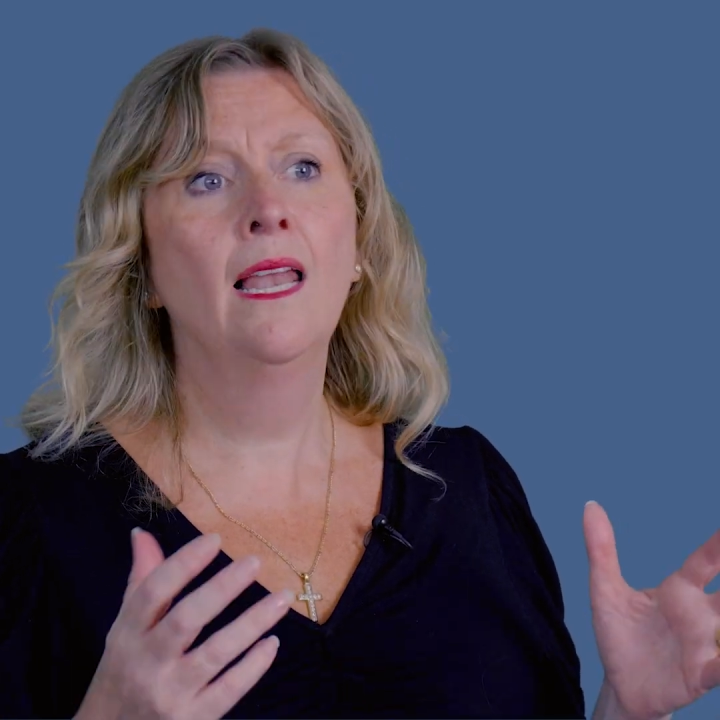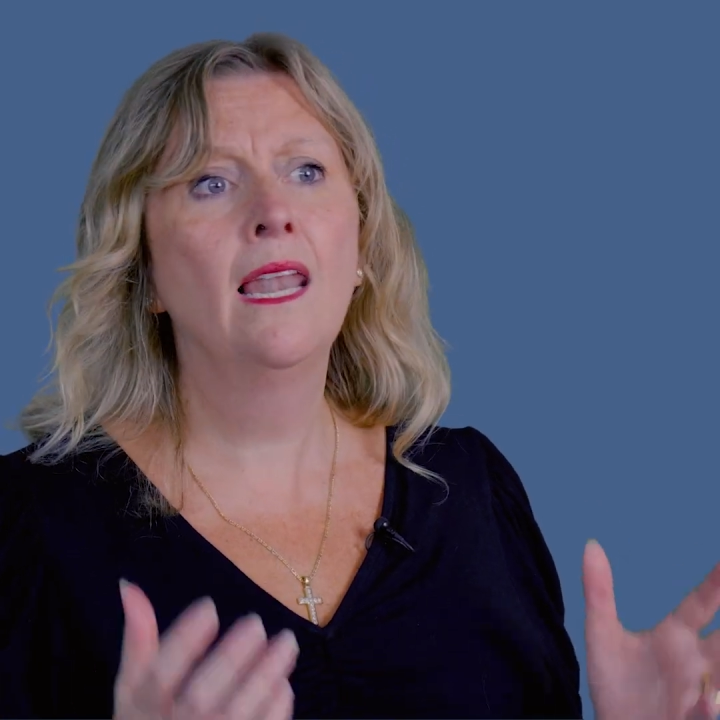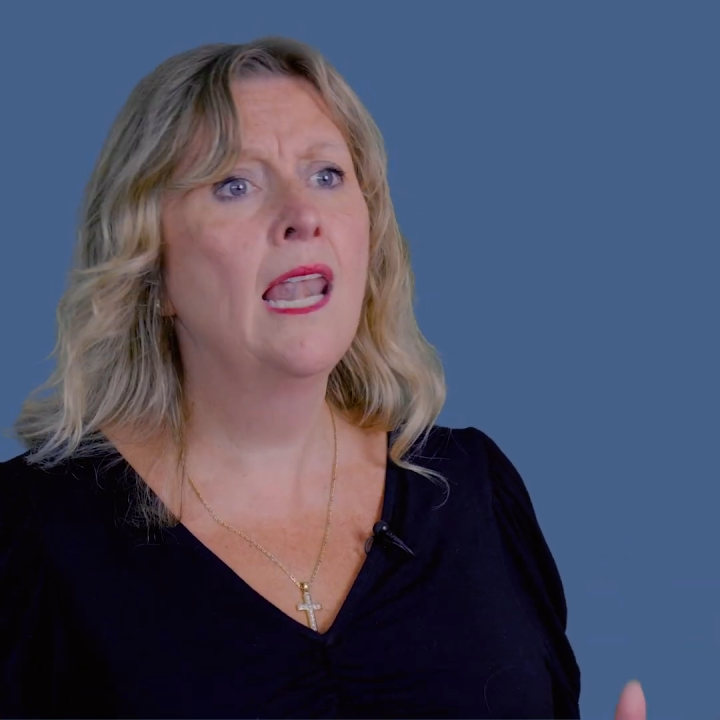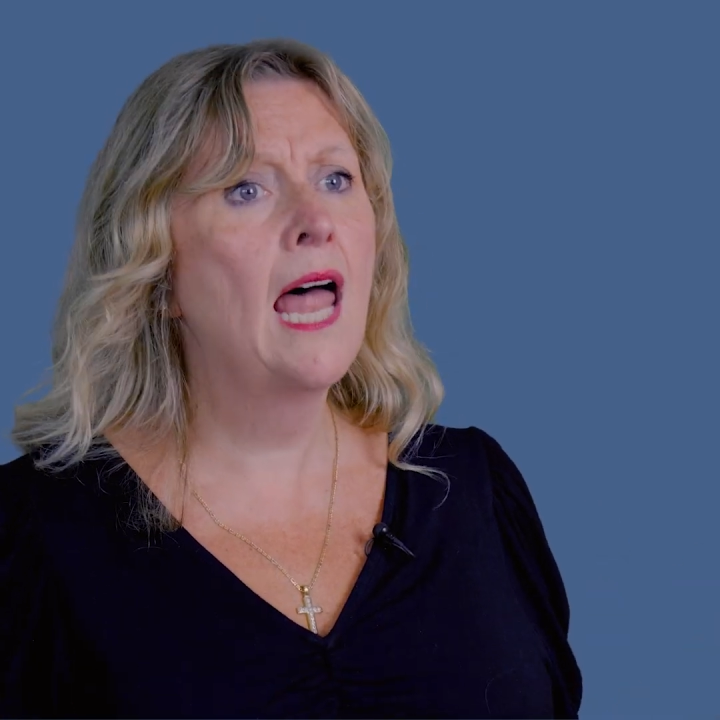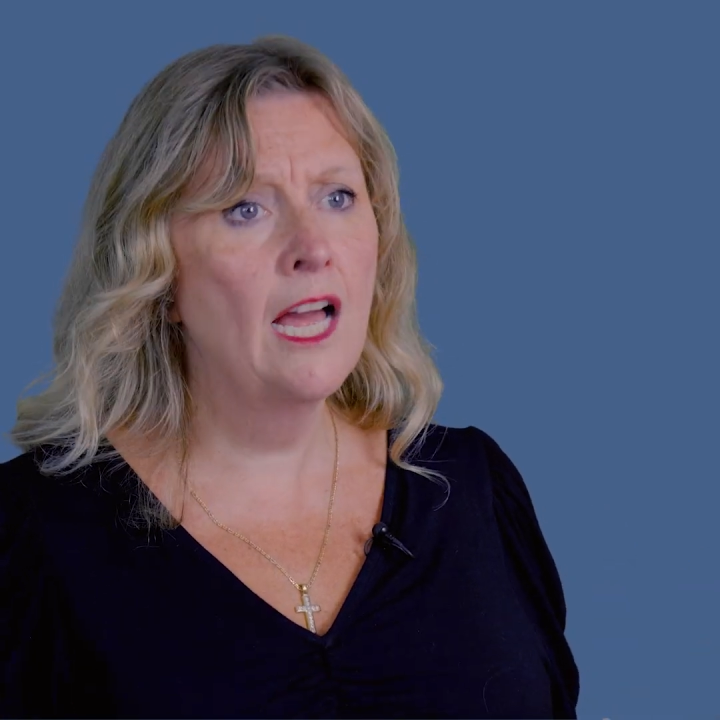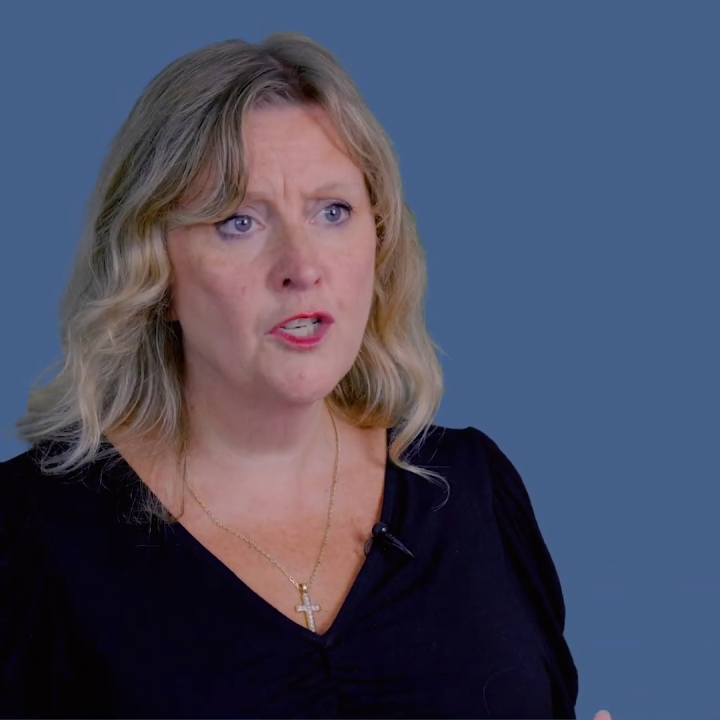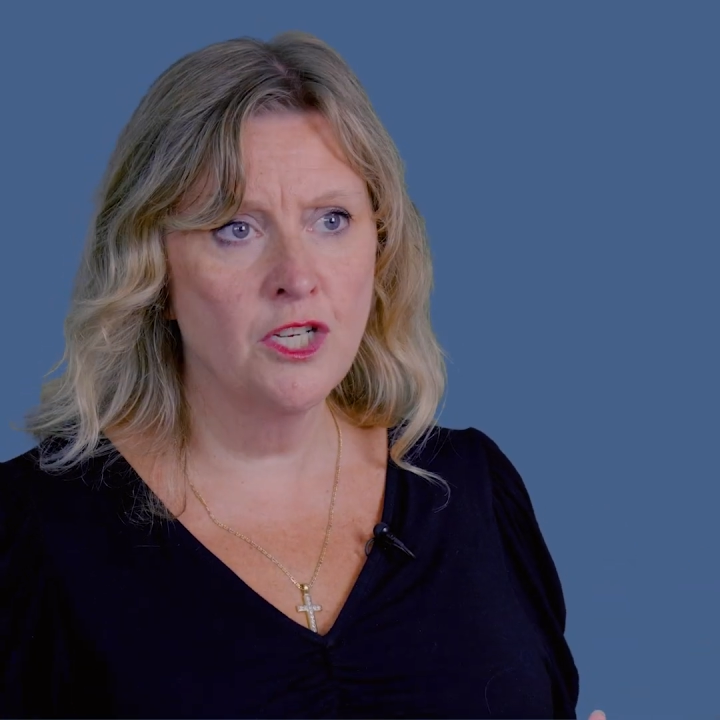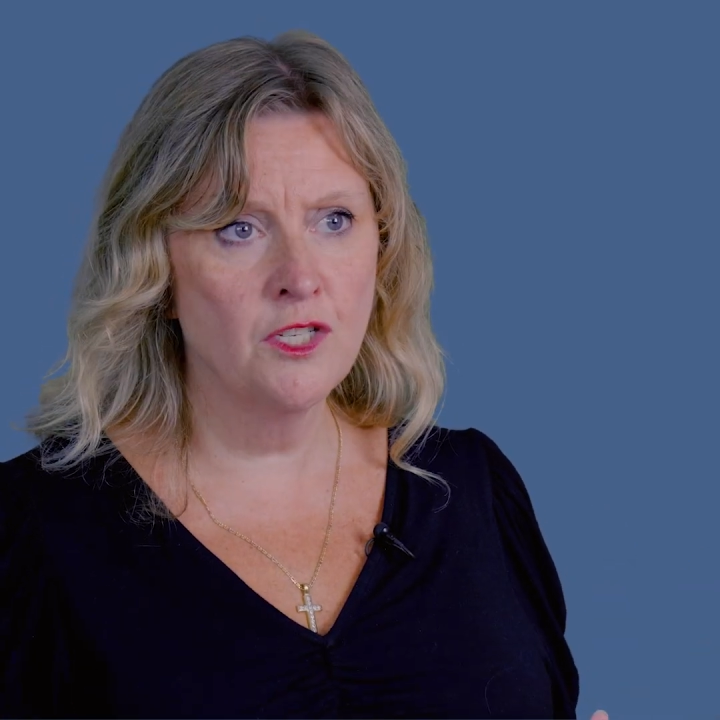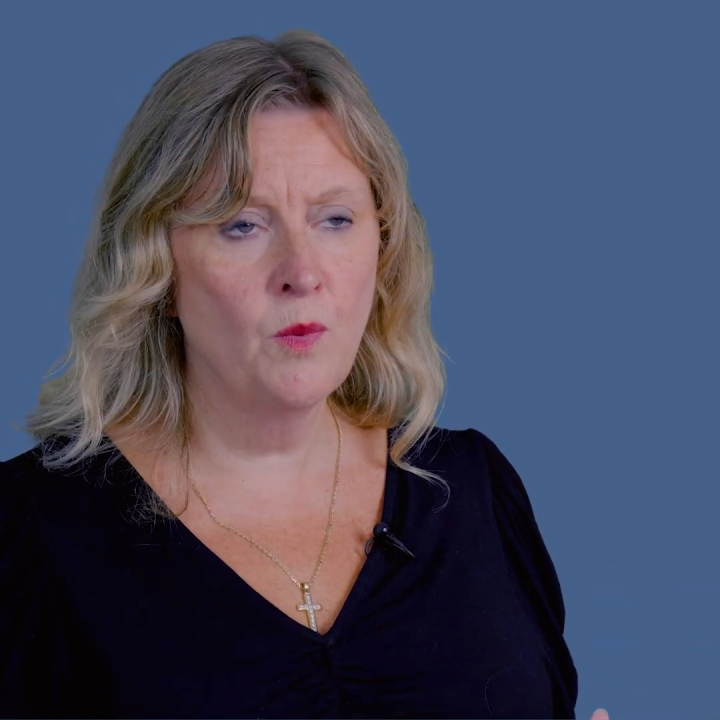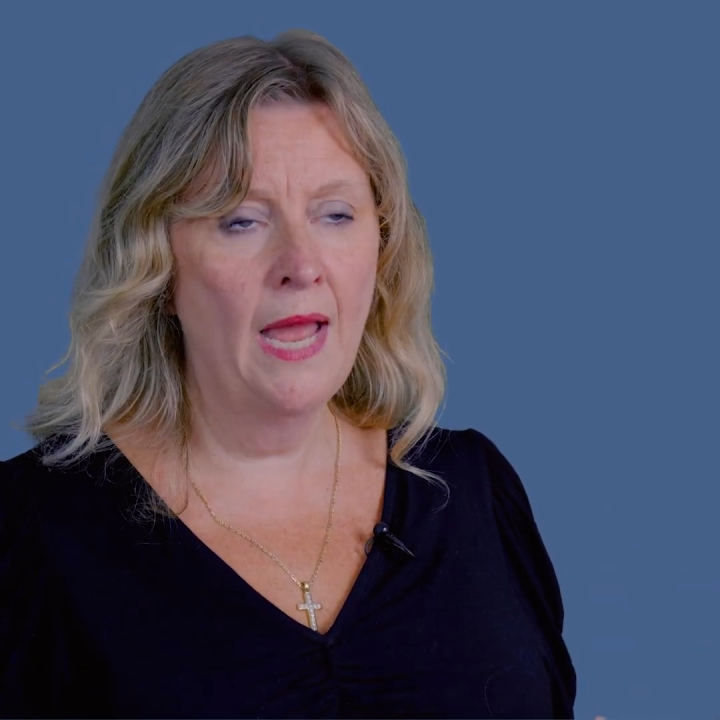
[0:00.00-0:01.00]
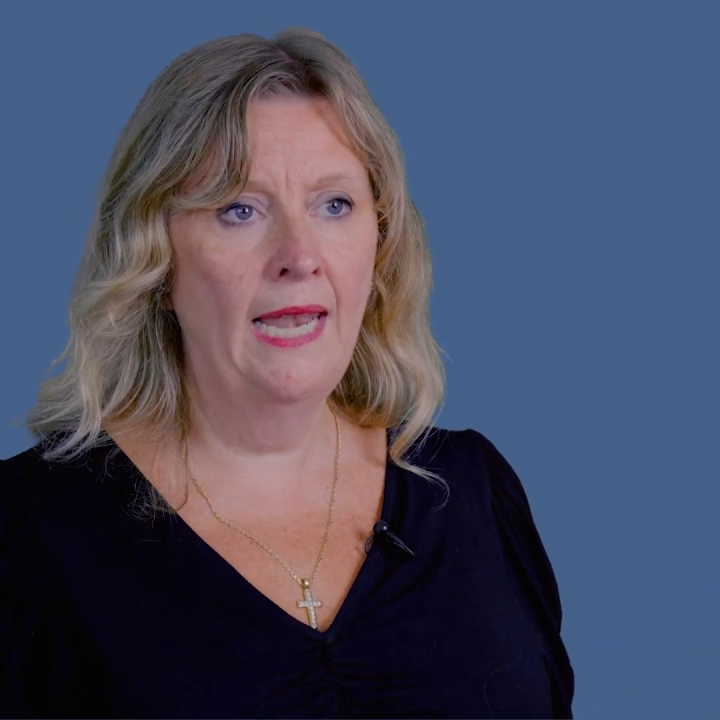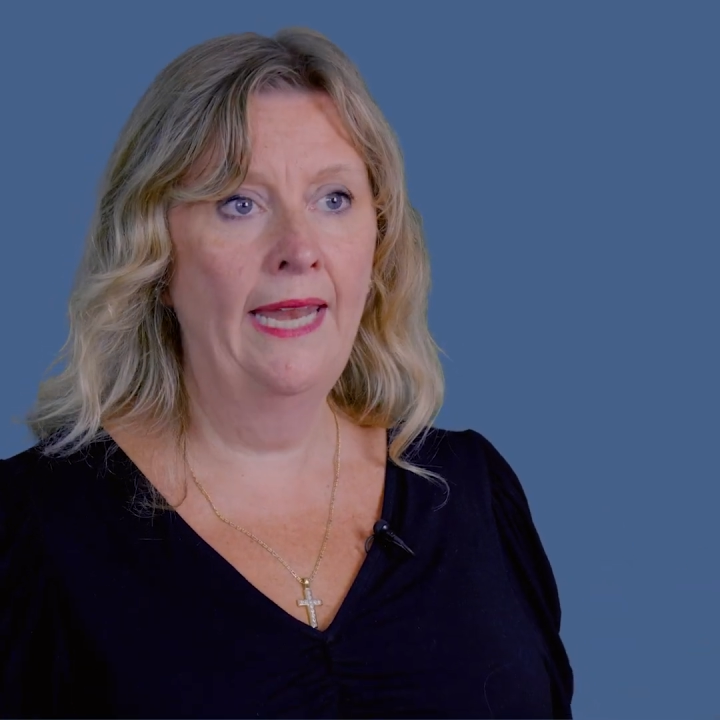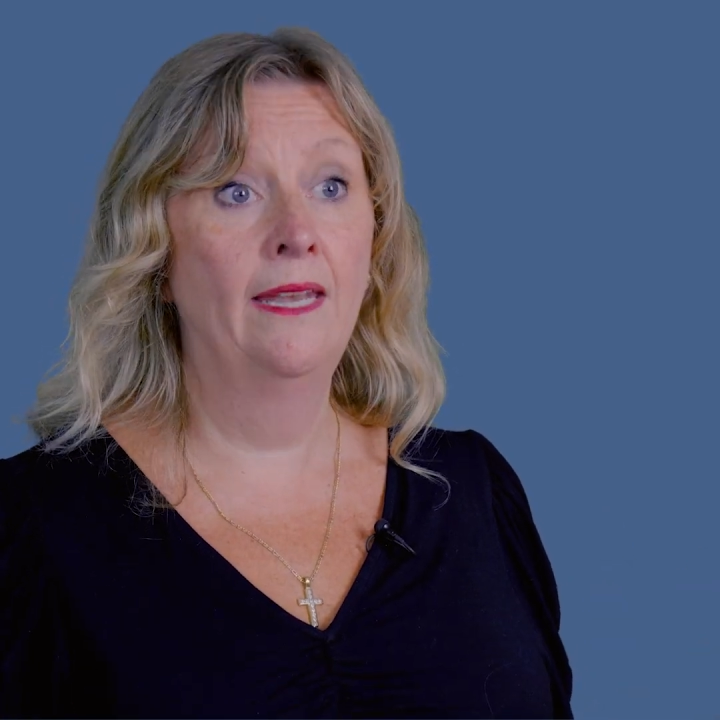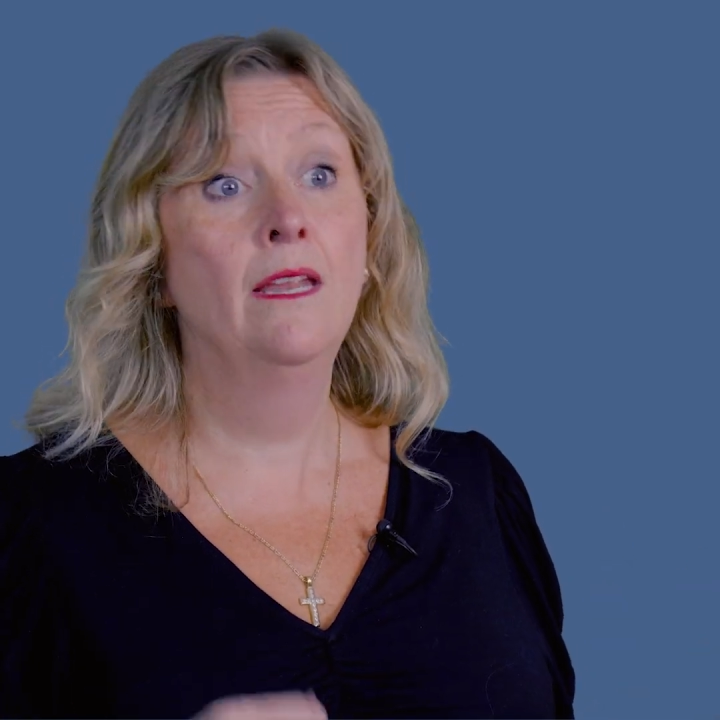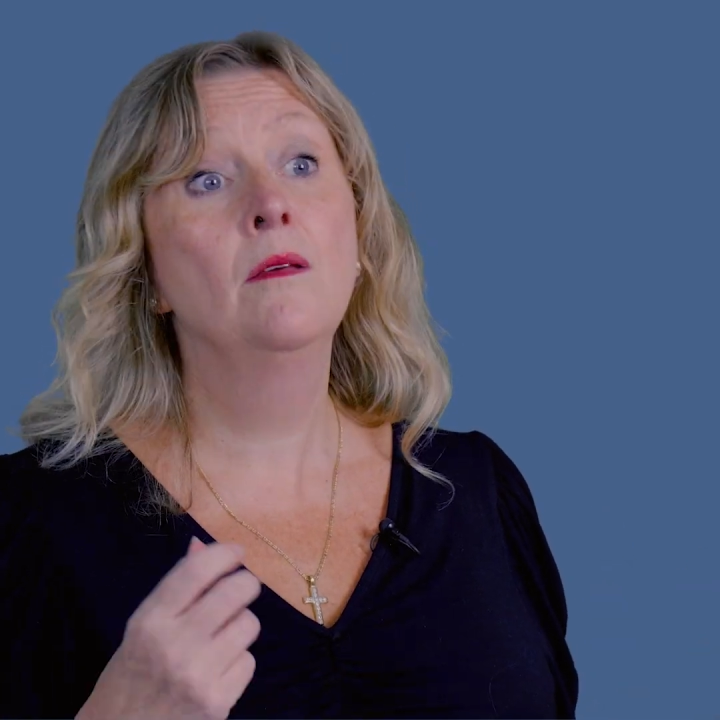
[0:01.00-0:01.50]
larger swelling,